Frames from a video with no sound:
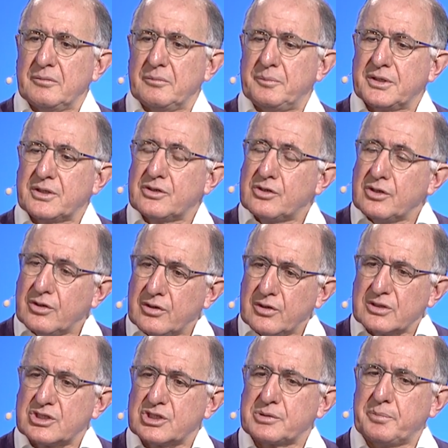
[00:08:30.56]
But
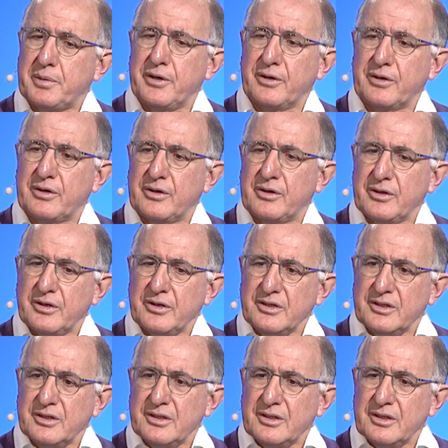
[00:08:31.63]
God spoke
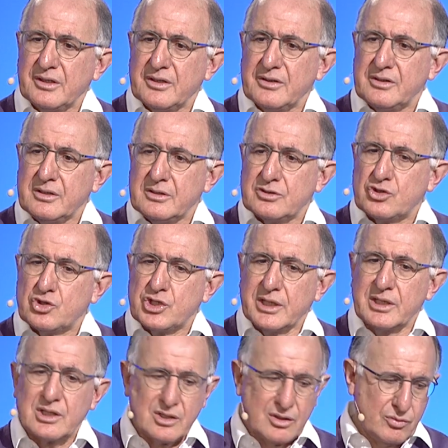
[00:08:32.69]
those
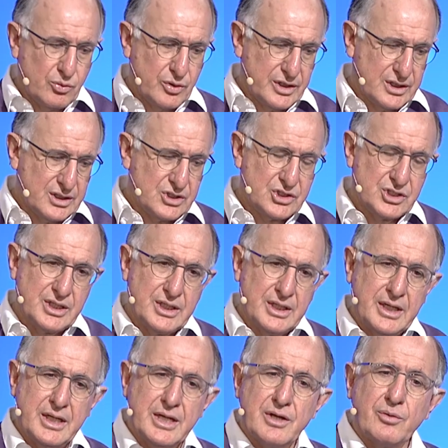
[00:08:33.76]
gentle words
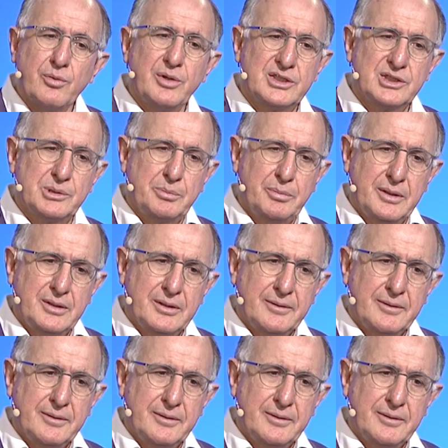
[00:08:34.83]
in a whisper.